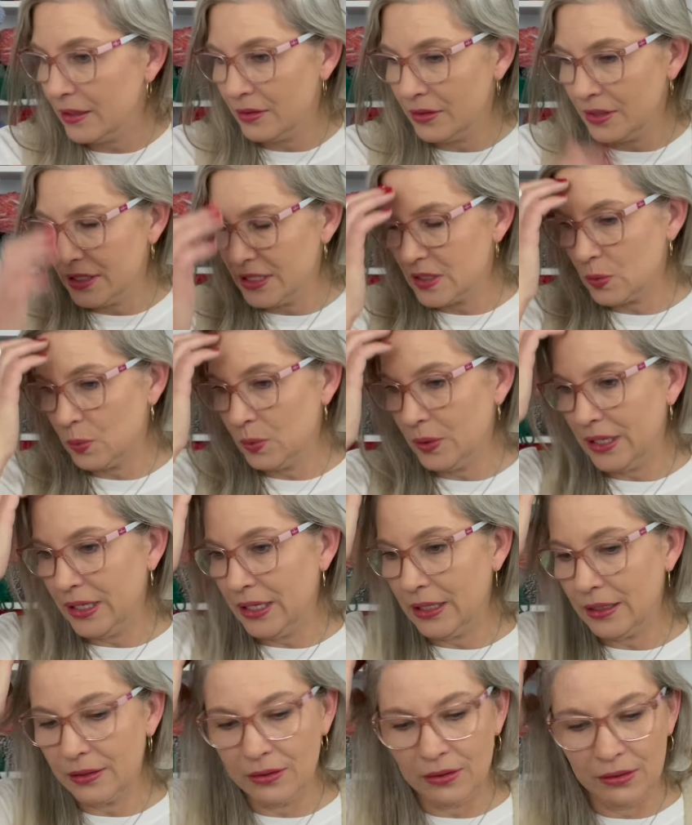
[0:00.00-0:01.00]
or this
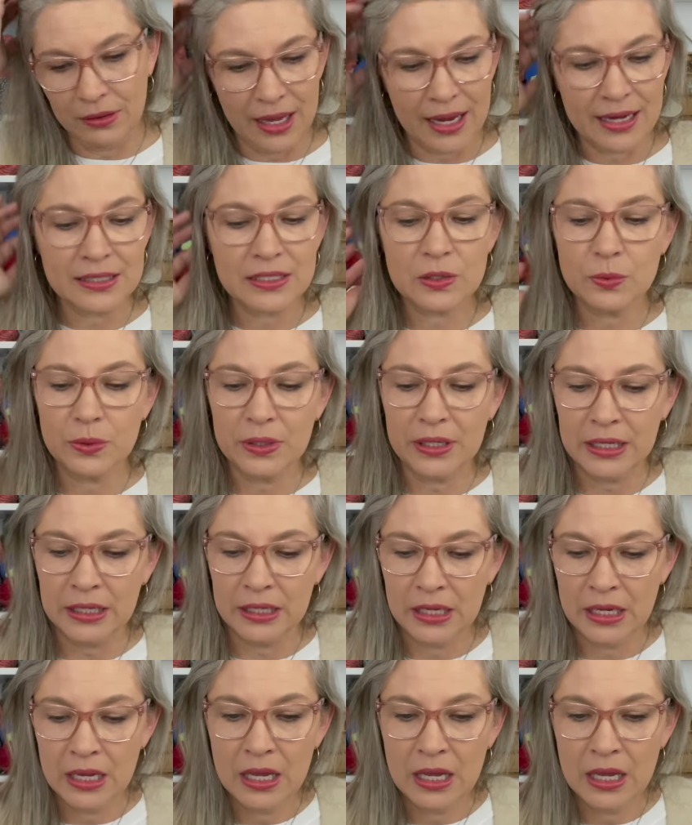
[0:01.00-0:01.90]
week or last week